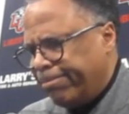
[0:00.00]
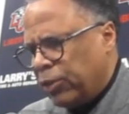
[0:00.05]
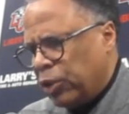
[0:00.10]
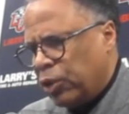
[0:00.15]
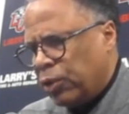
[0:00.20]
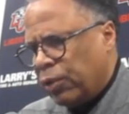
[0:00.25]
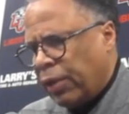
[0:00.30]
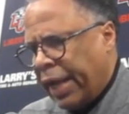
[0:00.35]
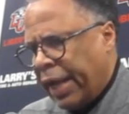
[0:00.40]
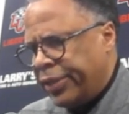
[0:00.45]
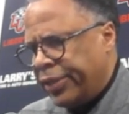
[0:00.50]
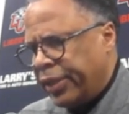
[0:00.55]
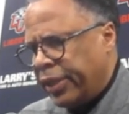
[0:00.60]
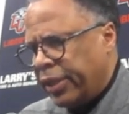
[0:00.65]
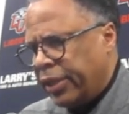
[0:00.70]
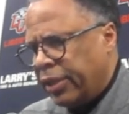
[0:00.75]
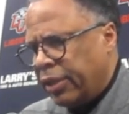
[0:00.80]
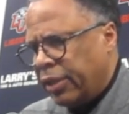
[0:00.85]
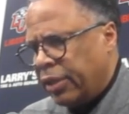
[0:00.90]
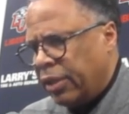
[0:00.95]
it's
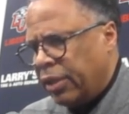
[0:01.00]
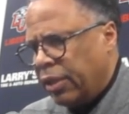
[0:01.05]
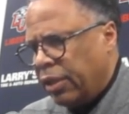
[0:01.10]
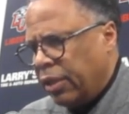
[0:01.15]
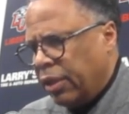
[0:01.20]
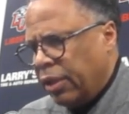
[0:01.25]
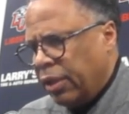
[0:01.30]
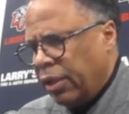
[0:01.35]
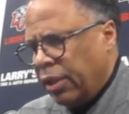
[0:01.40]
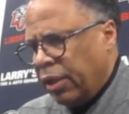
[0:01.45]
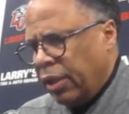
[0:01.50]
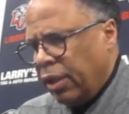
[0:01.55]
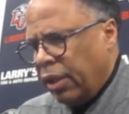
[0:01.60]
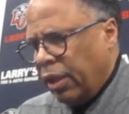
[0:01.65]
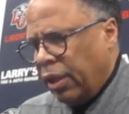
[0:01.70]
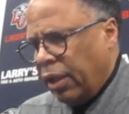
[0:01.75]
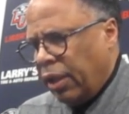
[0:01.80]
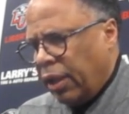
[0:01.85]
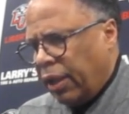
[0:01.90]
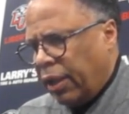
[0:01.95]
tragic. And
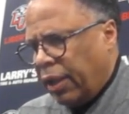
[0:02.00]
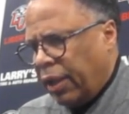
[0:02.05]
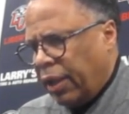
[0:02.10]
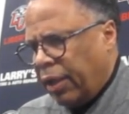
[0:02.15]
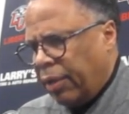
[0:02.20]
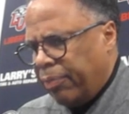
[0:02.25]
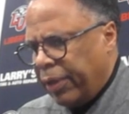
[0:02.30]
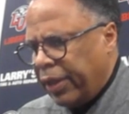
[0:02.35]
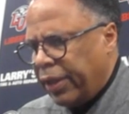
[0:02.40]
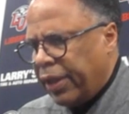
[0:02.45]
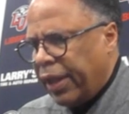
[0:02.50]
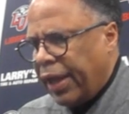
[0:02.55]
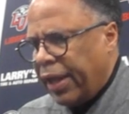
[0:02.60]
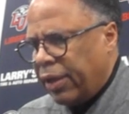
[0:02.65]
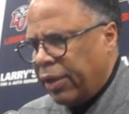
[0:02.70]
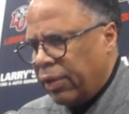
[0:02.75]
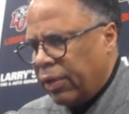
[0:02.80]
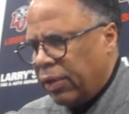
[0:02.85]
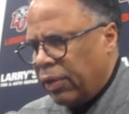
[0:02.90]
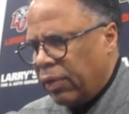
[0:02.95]
I mean
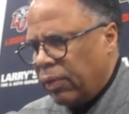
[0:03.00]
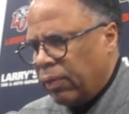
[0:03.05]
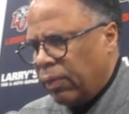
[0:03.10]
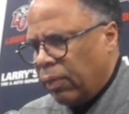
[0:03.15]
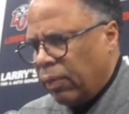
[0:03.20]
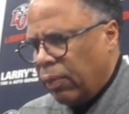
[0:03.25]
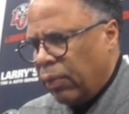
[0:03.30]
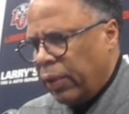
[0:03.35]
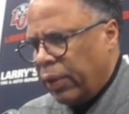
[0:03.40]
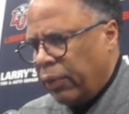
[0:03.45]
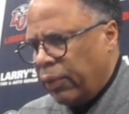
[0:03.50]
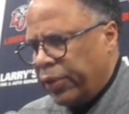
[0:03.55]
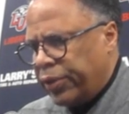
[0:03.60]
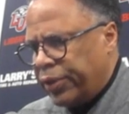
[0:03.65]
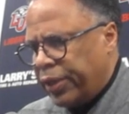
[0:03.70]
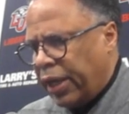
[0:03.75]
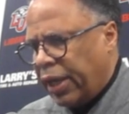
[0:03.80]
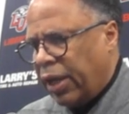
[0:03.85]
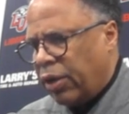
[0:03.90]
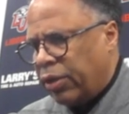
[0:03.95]
that when we
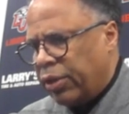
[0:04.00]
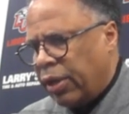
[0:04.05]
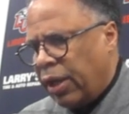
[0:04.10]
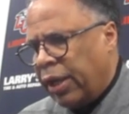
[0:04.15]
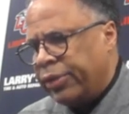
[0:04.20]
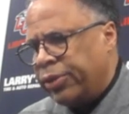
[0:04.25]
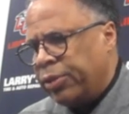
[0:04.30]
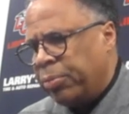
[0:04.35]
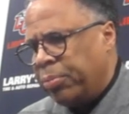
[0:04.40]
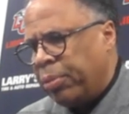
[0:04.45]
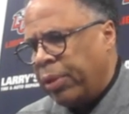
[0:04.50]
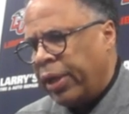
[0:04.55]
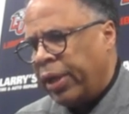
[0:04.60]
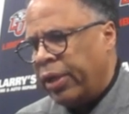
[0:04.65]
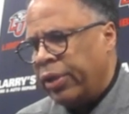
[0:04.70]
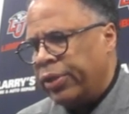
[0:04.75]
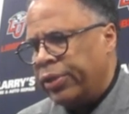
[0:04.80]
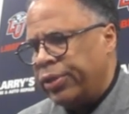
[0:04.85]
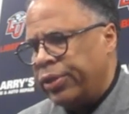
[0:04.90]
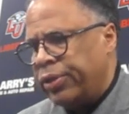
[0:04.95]
say our thoughts and
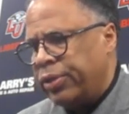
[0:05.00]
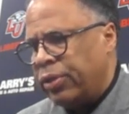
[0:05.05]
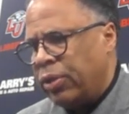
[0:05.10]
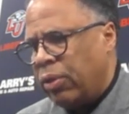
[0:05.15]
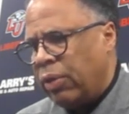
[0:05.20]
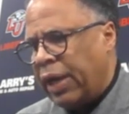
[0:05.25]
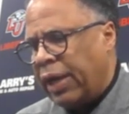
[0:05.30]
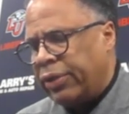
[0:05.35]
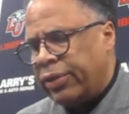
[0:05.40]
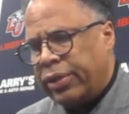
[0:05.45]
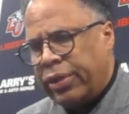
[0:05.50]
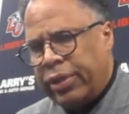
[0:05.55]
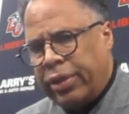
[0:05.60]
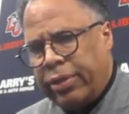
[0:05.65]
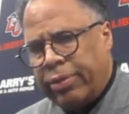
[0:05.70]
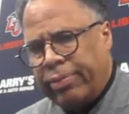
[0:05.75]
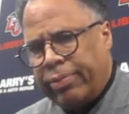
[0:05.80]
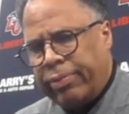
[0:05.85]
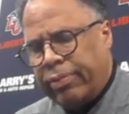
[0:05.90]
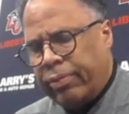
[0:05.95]
prayers go out to
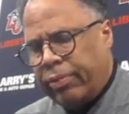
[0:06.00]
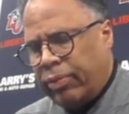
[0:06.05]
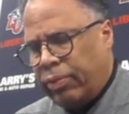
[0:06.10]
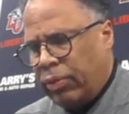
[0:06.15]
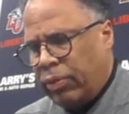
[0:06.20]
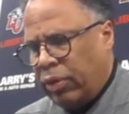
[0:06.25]
them.